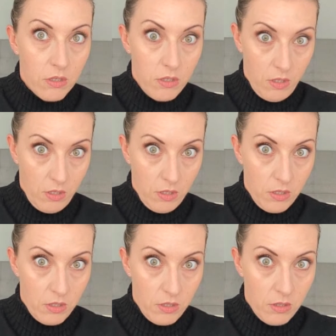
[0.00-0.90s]

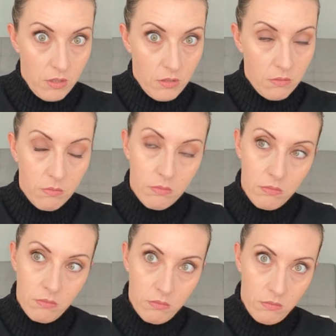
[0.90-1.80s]
Douglas.
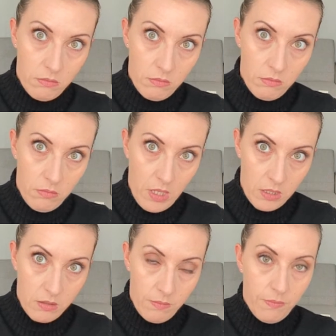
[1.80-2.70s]

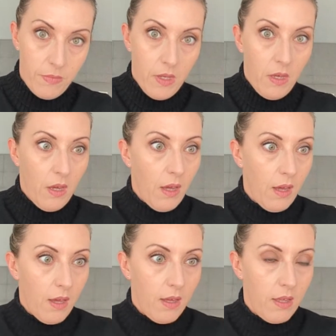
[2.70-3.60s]
Yes,
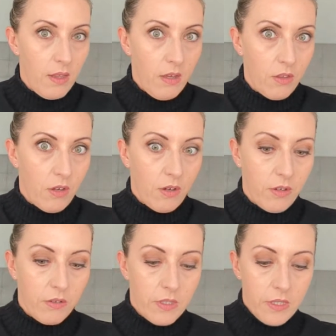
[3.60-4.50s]
in the other
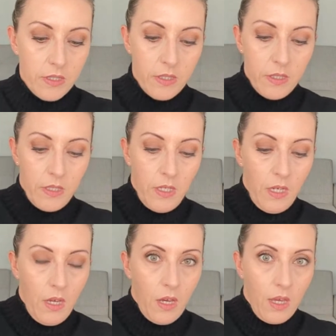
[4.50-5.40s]
aisle.
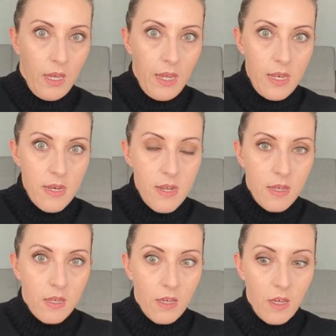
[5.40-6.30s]
In
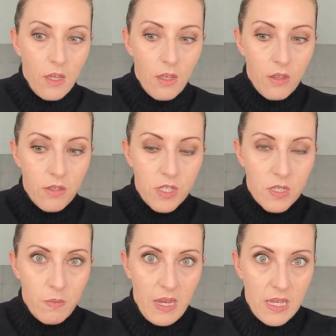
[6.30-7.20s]
the
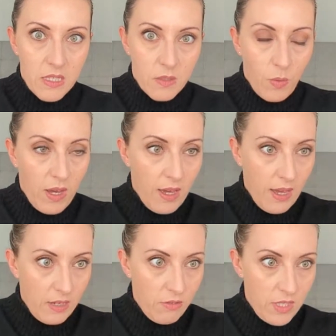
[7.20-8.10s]
space where
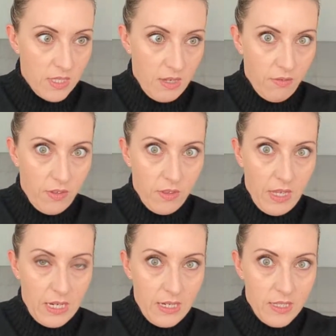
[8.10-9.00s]
Henry VII
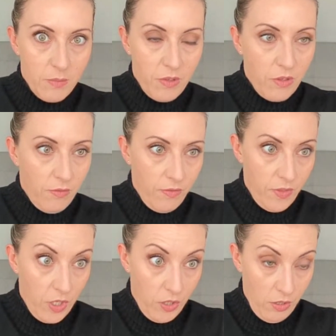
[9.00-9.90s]
and Elizabeth
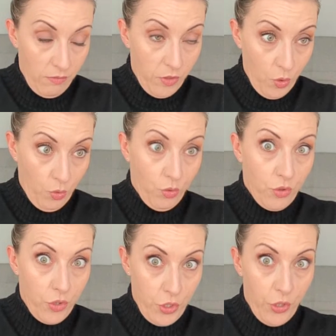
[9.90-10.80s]
of
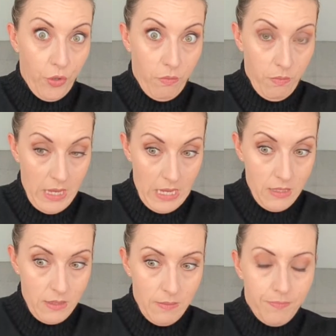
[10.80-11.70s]
York's tomb
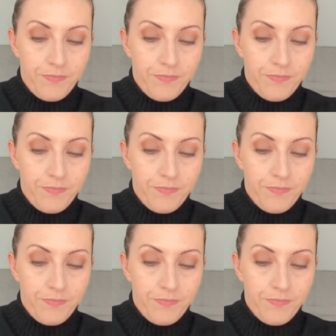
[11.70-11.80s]
is,